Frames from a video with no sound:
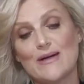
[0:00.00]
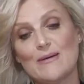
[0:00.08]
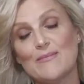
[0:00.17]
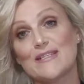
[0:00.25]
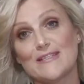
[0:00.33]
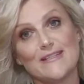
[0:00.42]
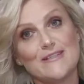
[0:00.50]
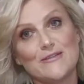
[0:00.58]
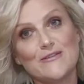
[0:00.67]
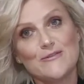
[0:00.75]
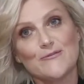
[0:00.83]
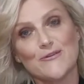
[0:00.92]

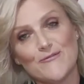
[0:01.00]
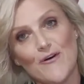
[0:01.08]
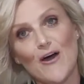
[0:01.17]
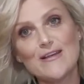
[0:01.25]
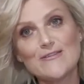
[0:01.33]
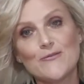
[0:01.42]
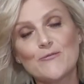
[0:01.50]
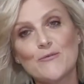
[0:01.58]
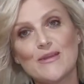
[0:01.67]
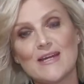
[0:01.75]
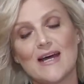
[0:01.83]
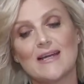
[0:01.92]
assistance or advice on
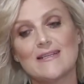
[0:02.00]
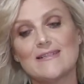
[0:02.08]
with colours,